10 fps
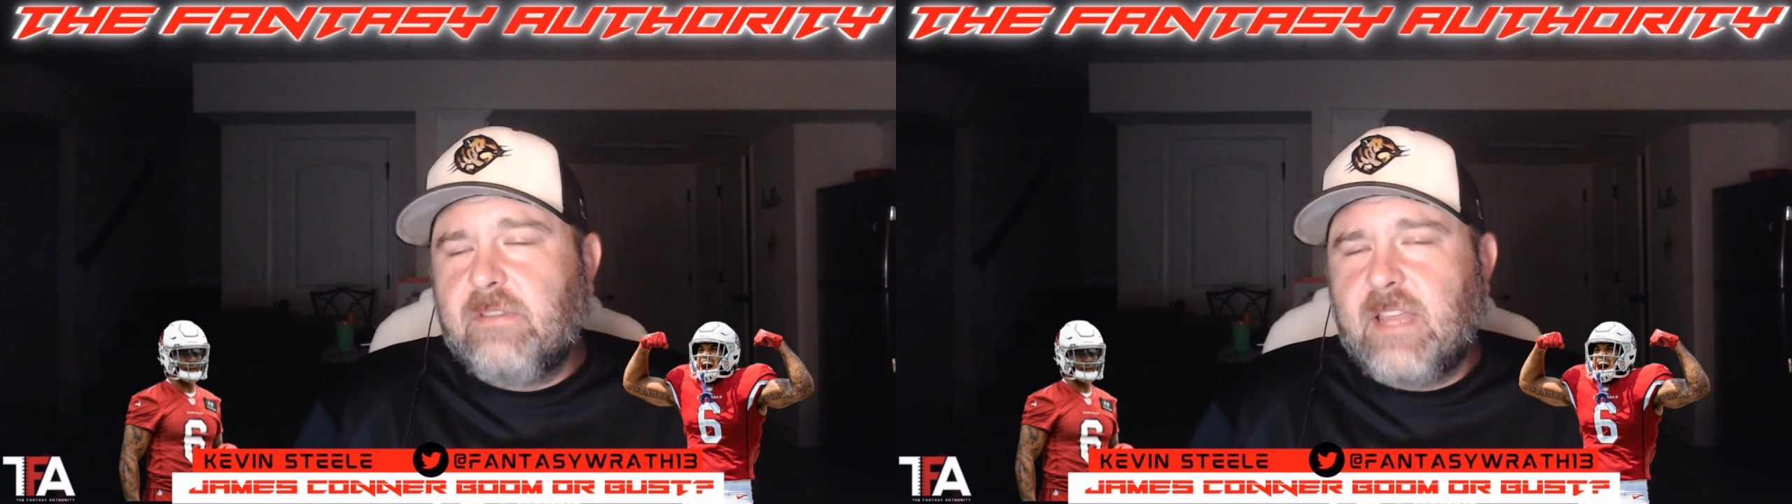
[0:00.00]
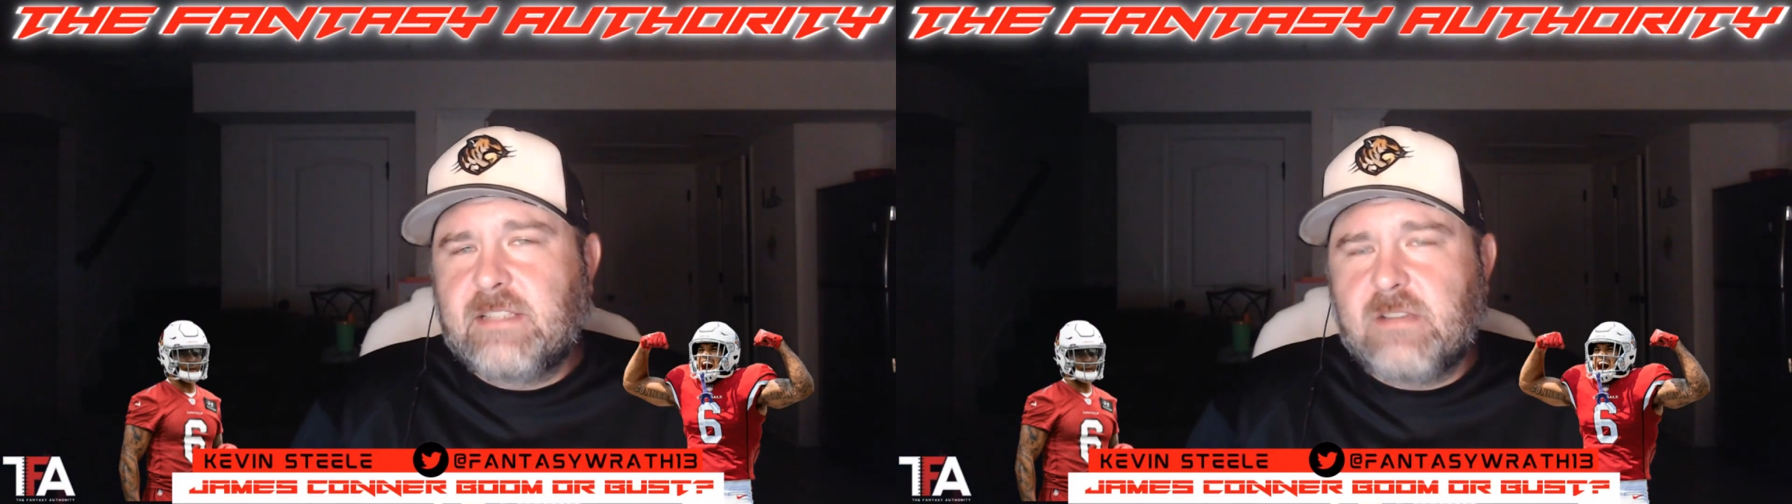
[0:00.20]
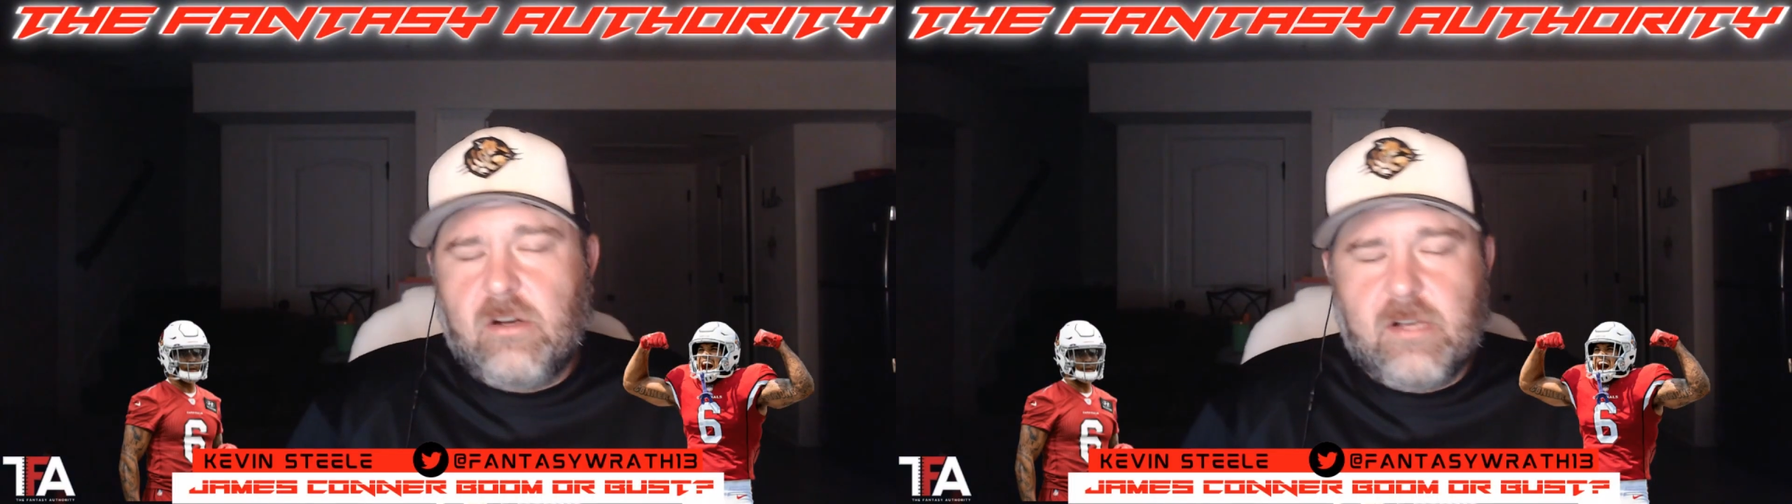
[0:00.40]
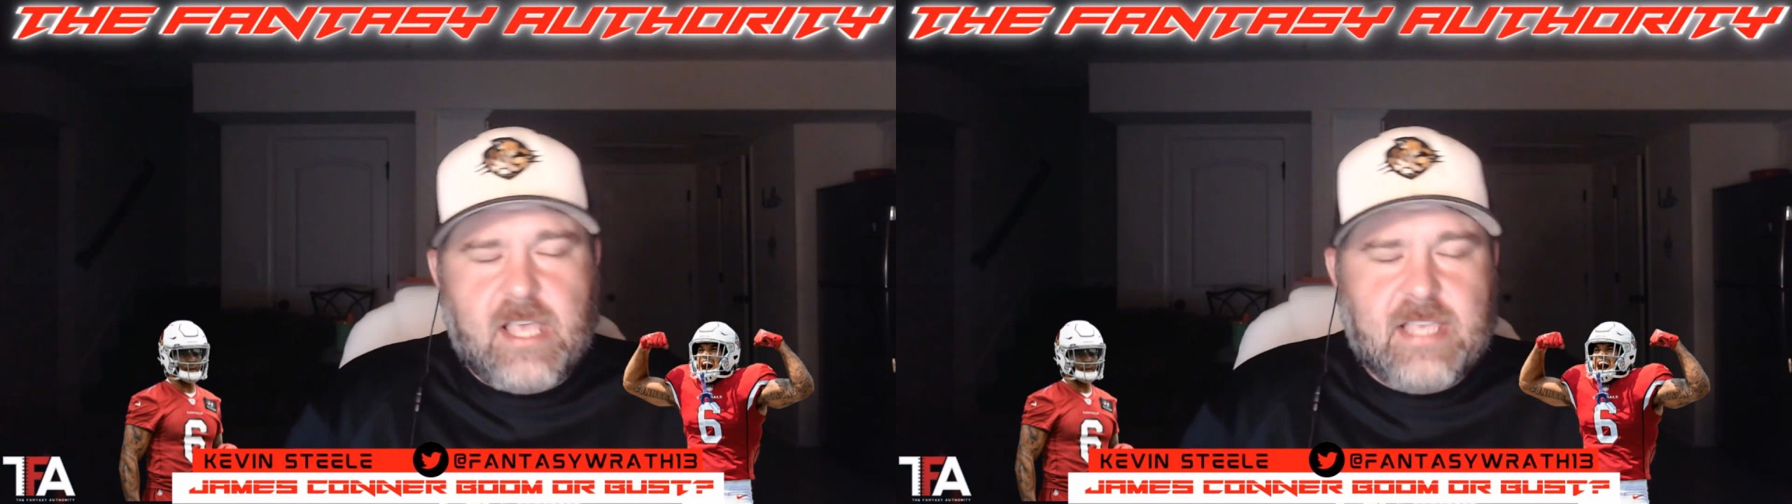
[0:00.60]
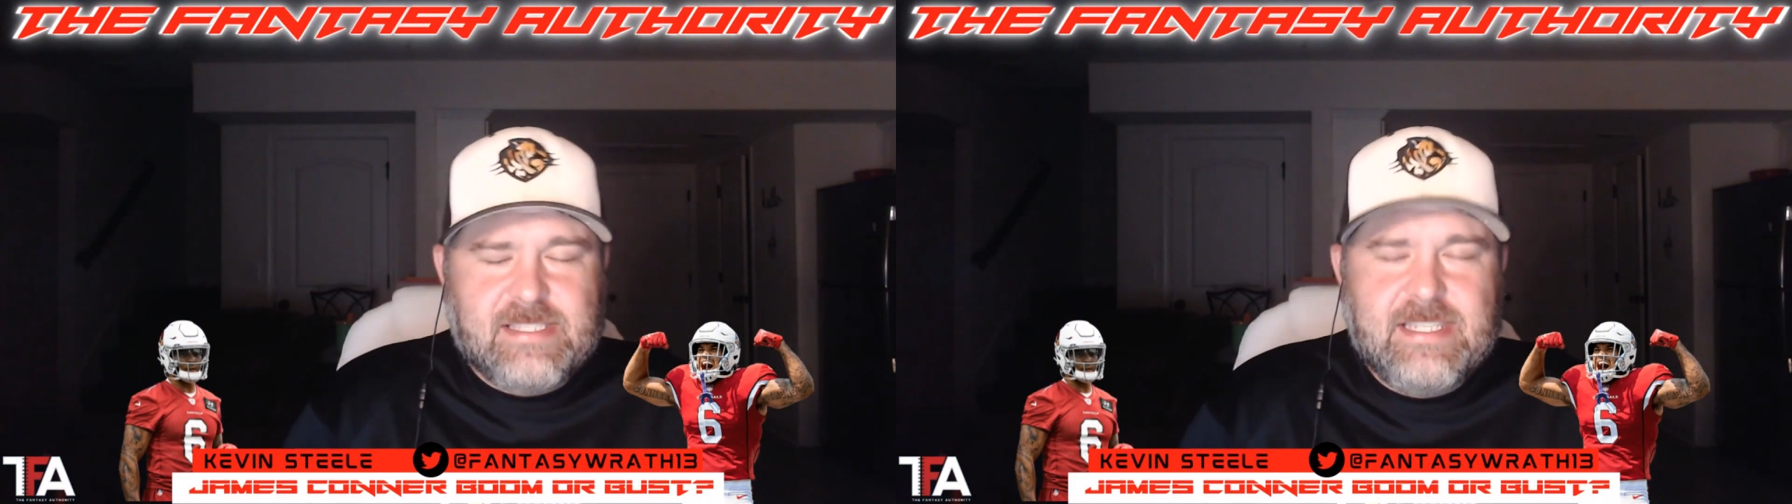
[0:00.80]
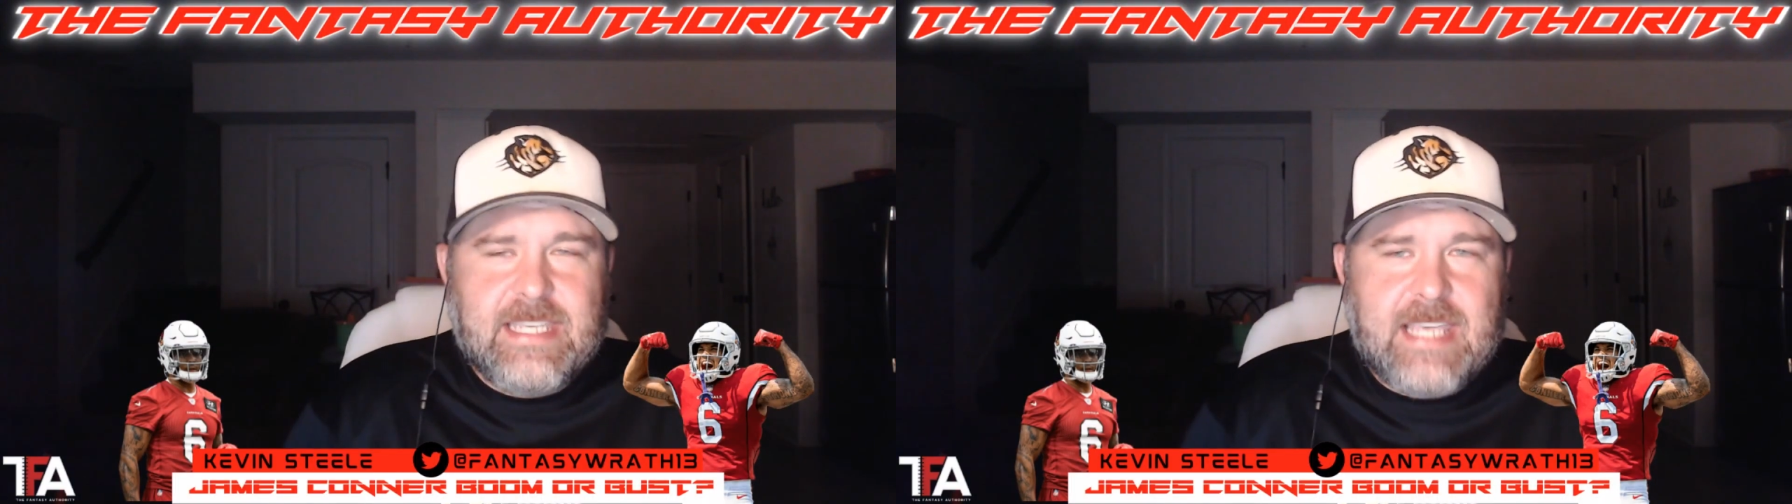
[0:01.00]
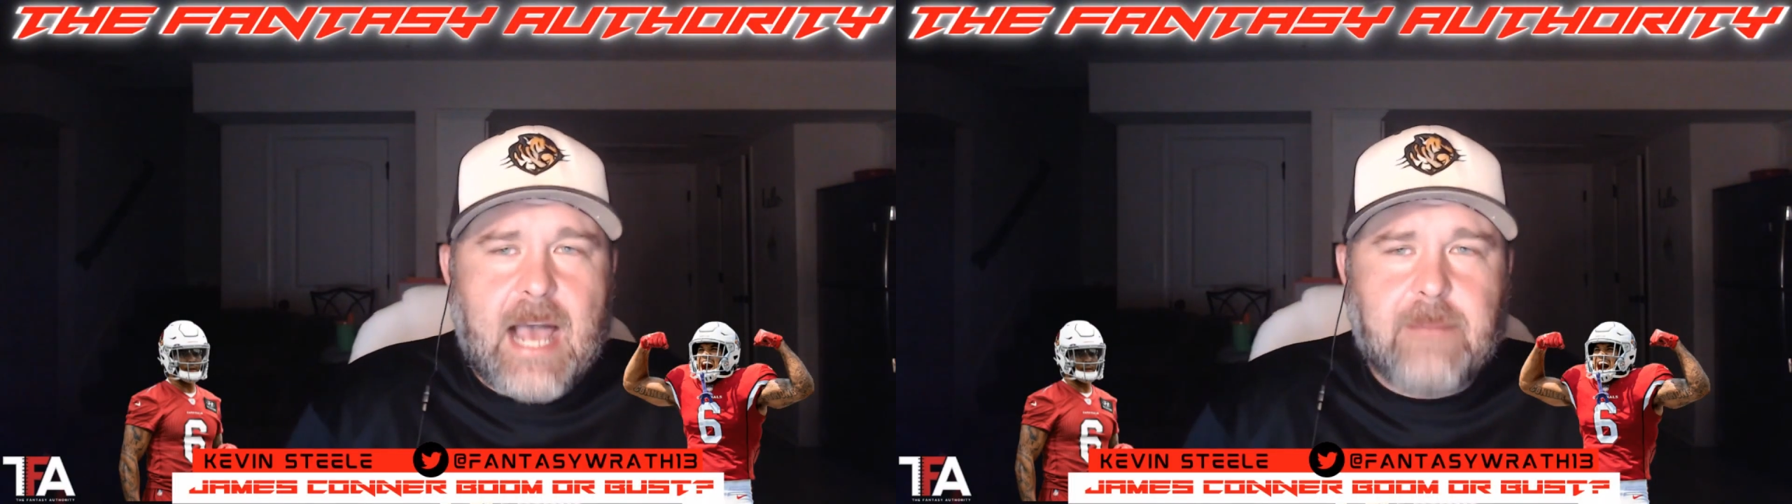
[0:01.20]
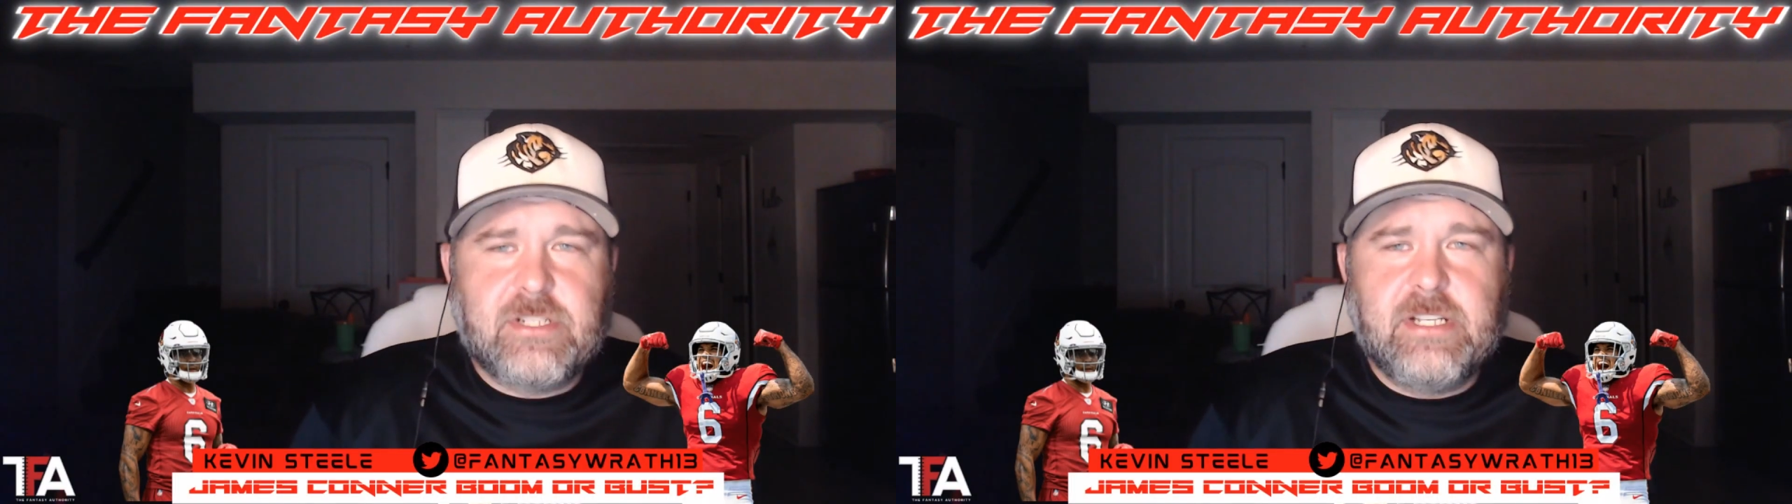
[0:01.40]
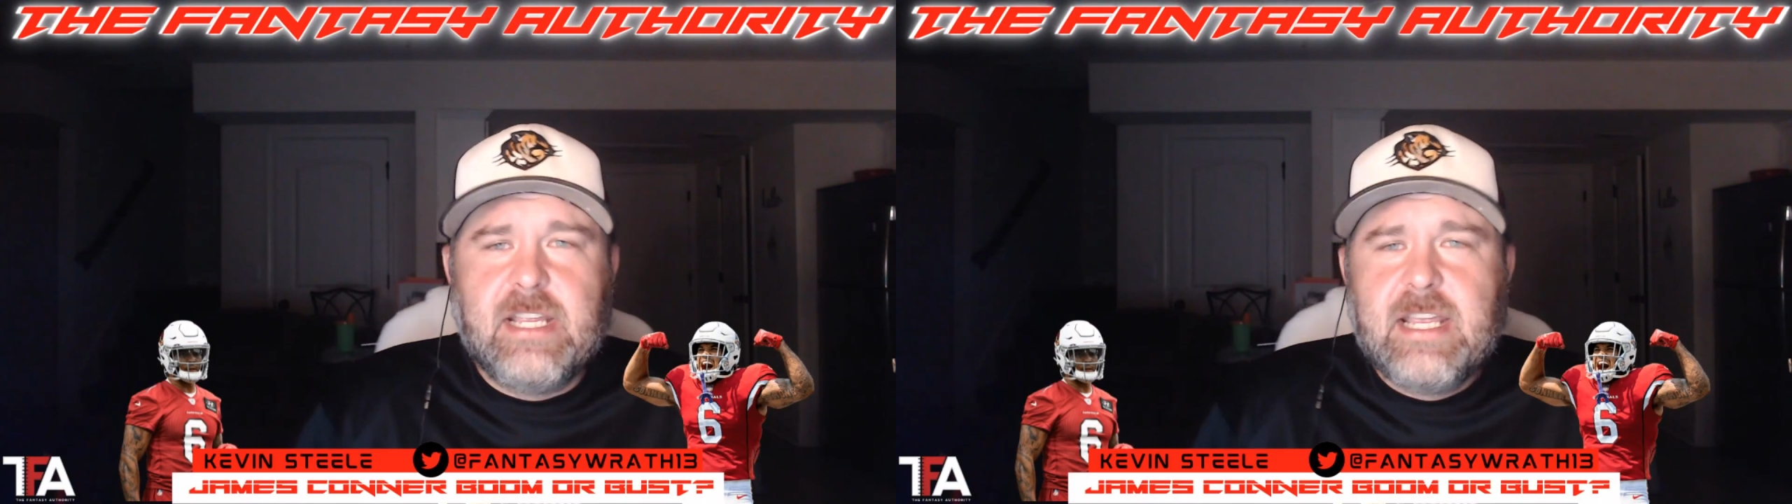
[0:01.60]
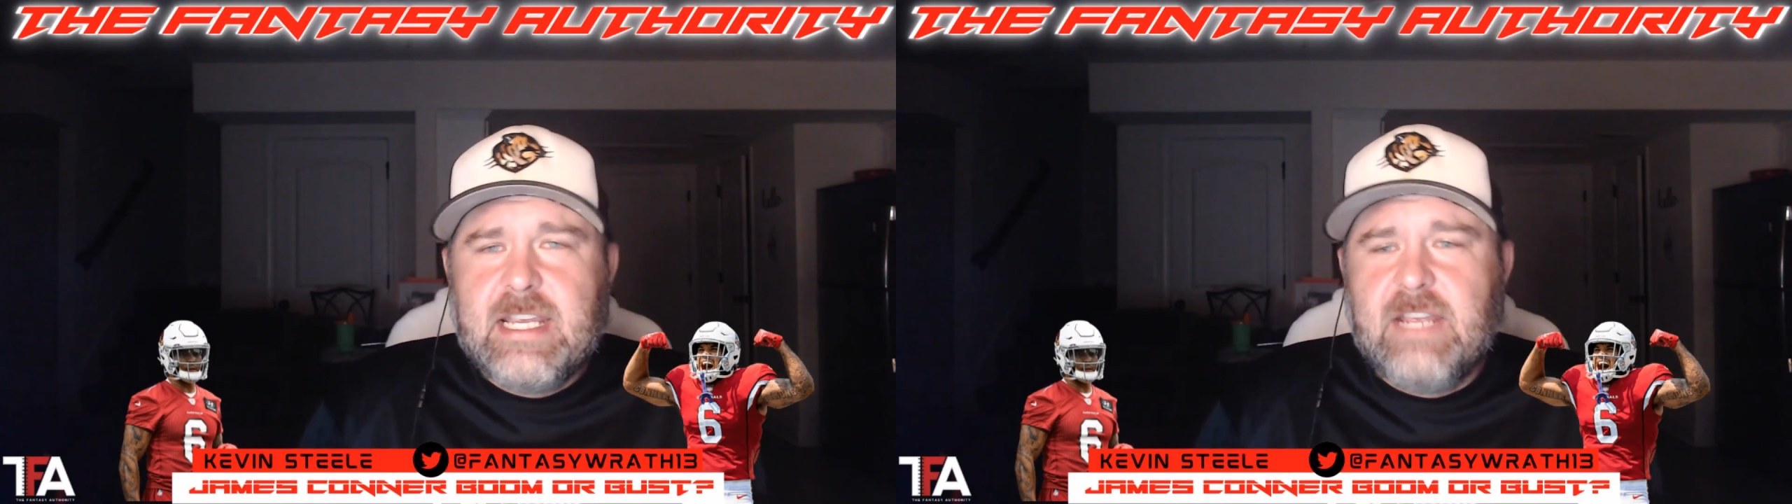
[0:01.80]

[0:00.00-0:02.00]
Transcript: flex or a sneaky option